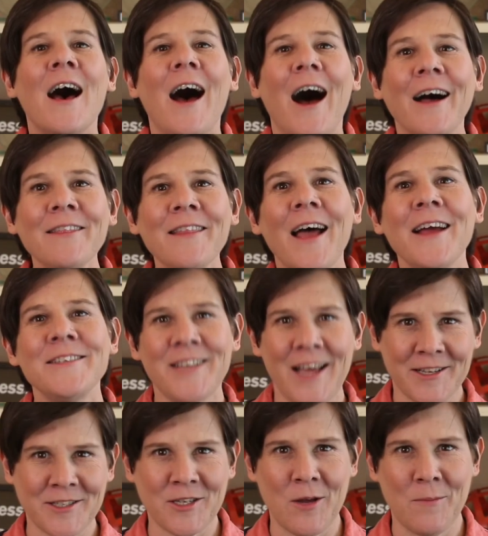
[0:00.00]
Online
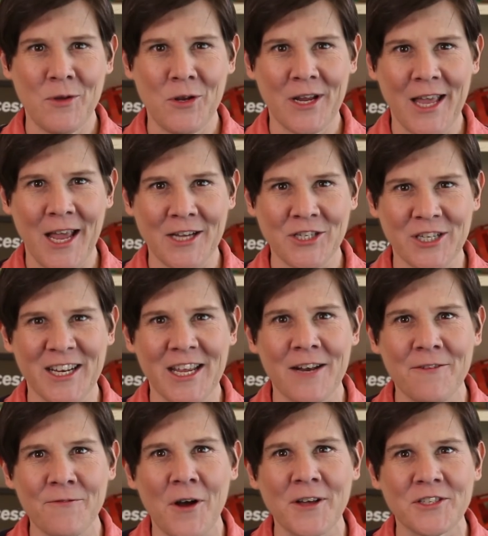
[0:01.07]
text communication
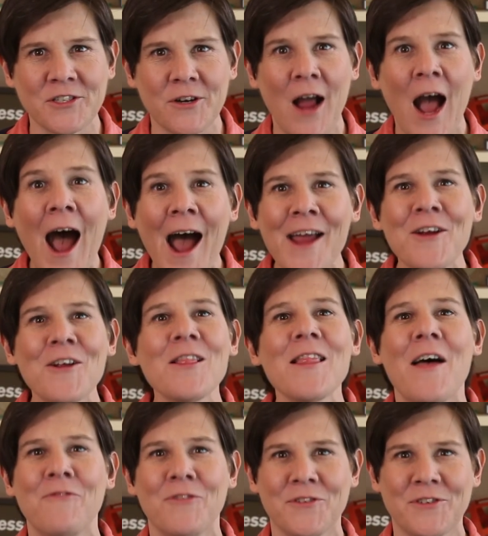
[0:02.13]
can foster higher
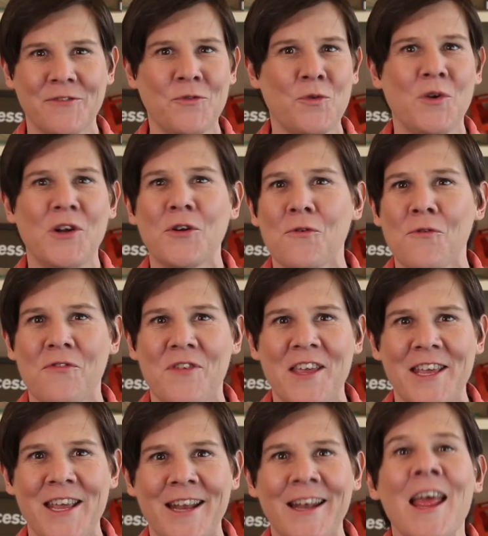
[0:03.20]
levels of critical
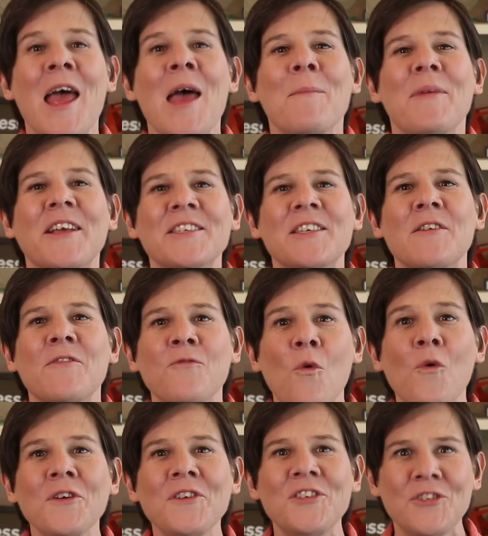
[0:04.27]
thinking because it
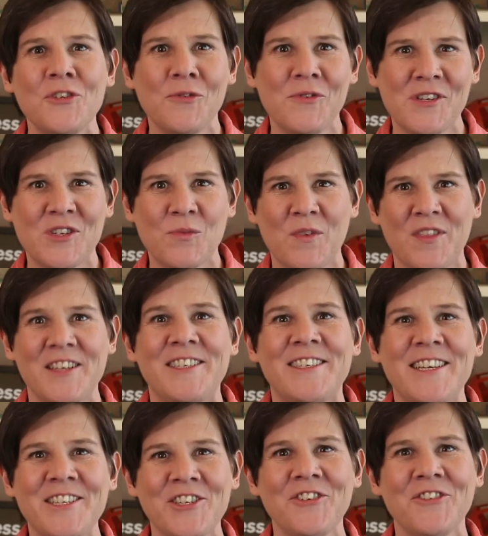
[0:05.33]
affords students with
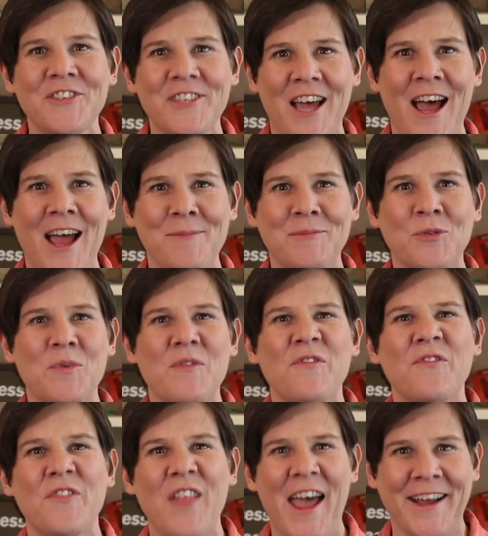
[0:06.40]
additional time to
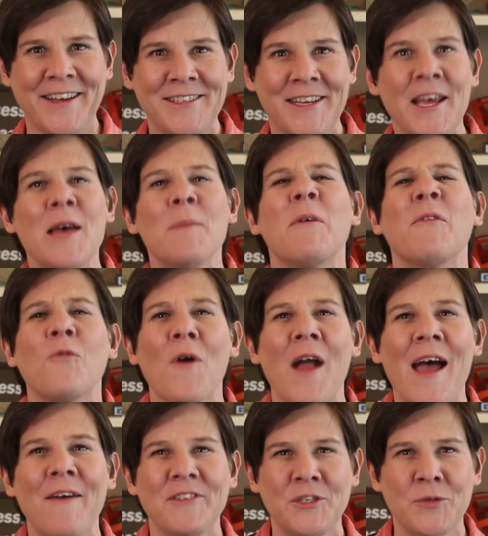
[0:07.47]
reflect before
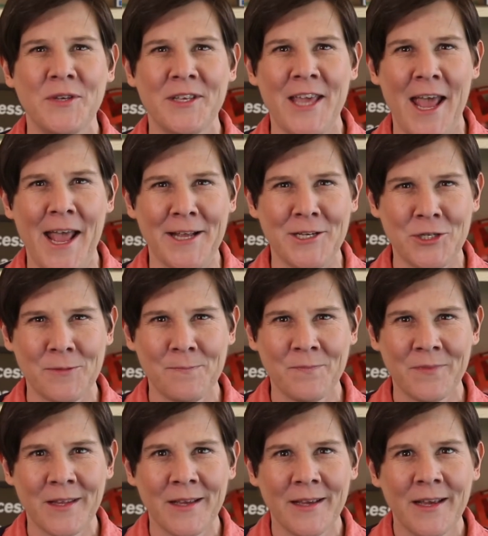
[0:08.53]
having to engage.
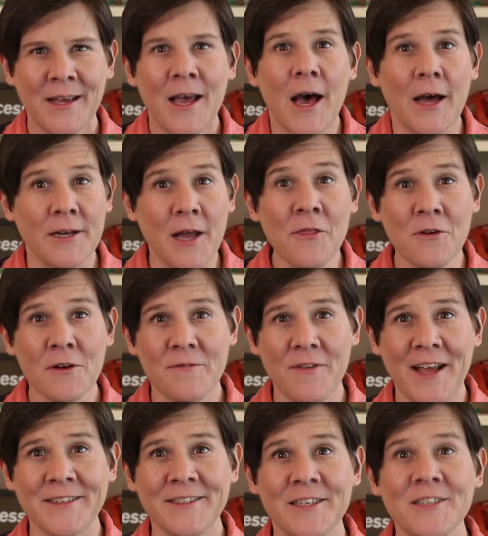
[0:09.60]
Another
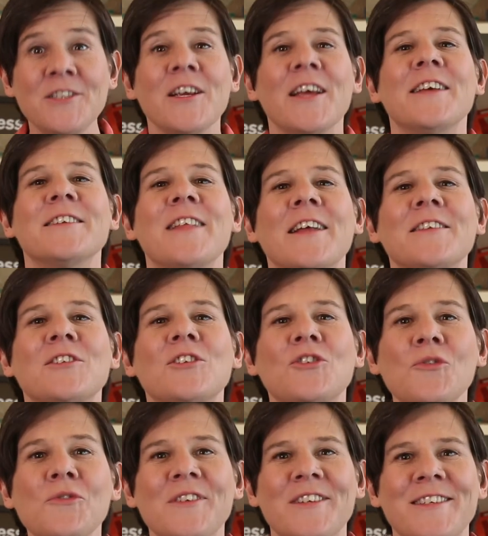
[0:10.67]
advantage is that
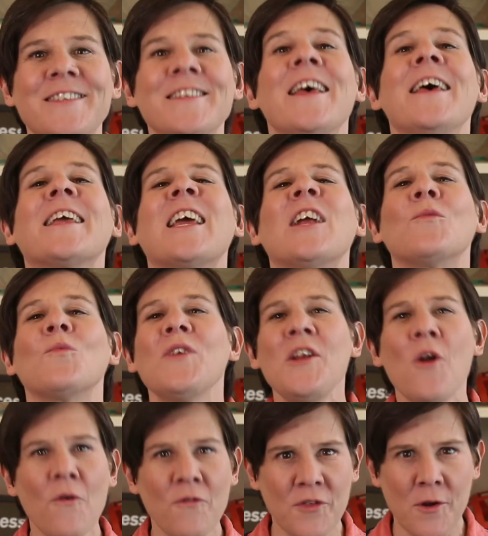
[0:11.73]
students can
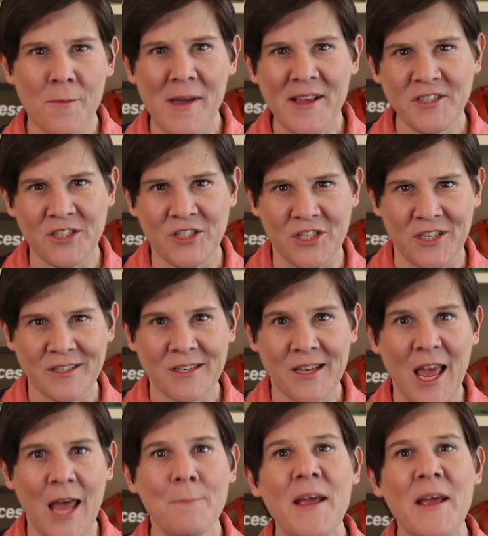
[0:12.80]
read over their messages and